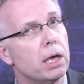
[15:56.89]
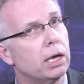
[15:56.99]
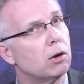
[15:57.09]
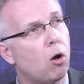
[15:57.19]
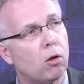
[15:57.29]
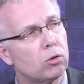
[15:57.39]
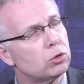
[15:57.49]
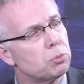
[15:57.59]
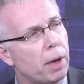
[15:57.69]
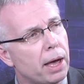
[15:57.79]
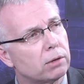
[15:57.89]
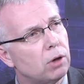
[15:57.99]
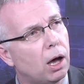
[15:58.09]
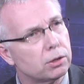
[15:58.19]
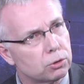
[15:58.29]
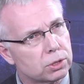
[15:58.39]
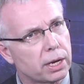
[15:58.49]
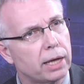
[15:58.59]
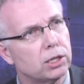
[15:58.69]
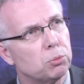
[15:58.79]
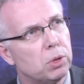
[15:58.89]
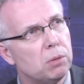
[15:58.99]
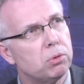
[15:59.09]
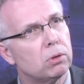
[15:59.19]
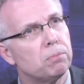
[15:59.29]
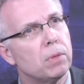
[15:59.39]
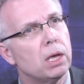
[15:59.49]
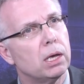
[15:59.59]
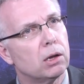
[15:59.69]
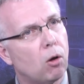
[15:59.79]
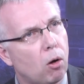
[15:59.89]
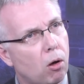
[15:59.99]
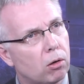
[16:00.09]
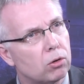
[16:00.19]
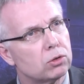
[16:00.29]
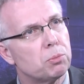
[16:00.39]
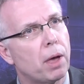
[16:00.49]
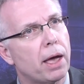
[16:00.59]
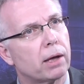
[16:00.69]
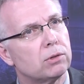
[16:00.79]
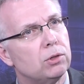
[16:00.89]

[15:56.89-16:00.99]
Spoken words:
It all goes back to understanding people. It all goes back